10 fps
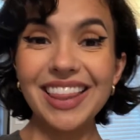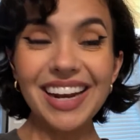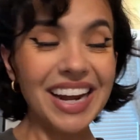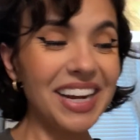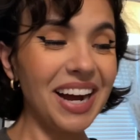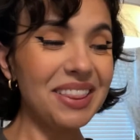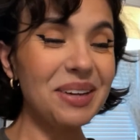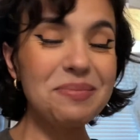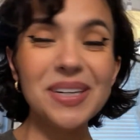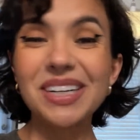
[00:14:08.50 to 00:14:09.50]
then I got
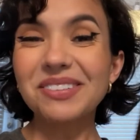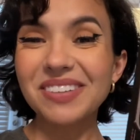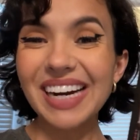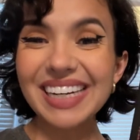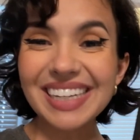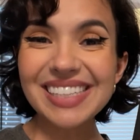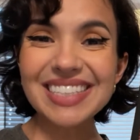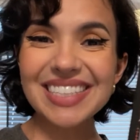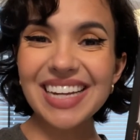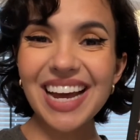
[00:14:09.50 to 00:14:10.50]
the book
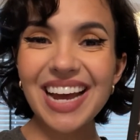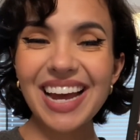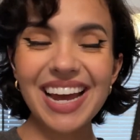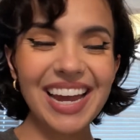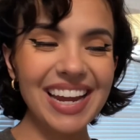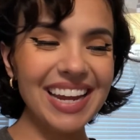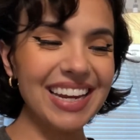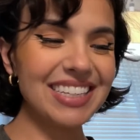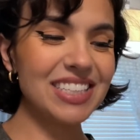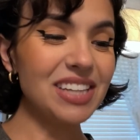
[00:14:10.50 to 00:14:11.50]

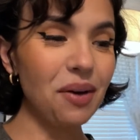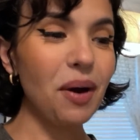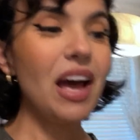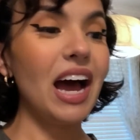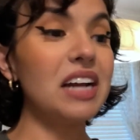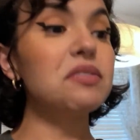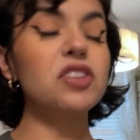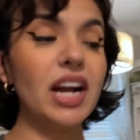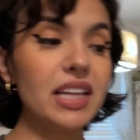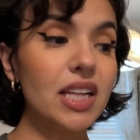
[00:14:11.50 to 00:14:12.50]
Frankenstein. So I have
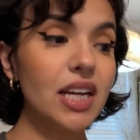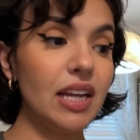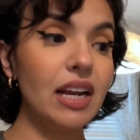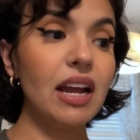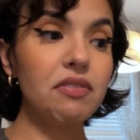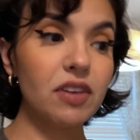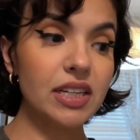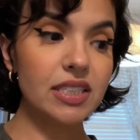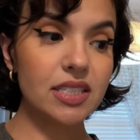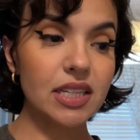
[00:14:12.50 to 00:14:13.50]
Dracula and I have
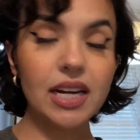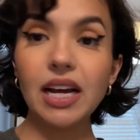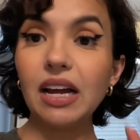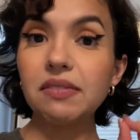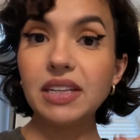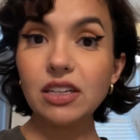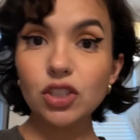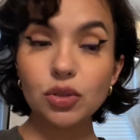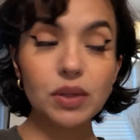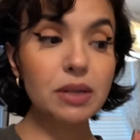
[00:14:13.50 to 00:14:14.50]
Frankenstein. I have yet
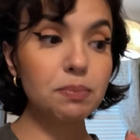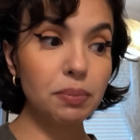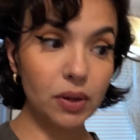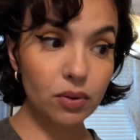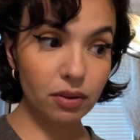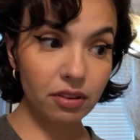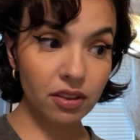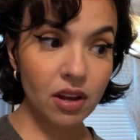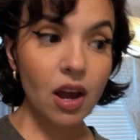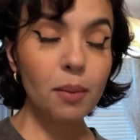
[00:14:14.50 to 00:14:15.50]
to read both,
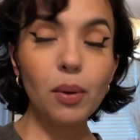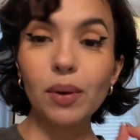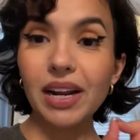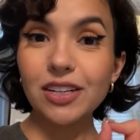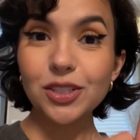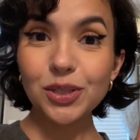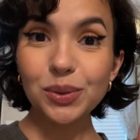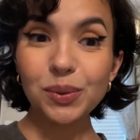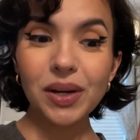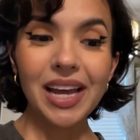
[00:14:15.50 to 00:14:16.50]
but when I
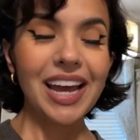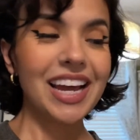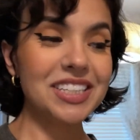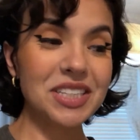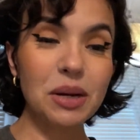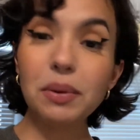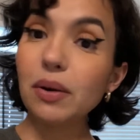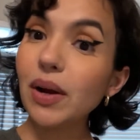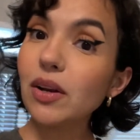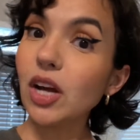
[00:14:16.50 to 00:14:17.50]
do, it's gonna be
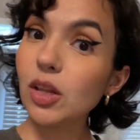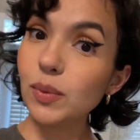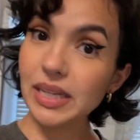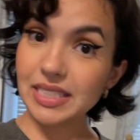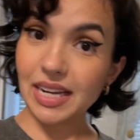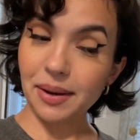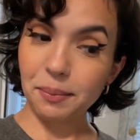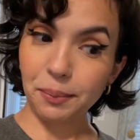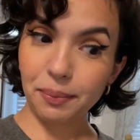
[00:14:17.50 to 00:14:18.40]
around Halloween time.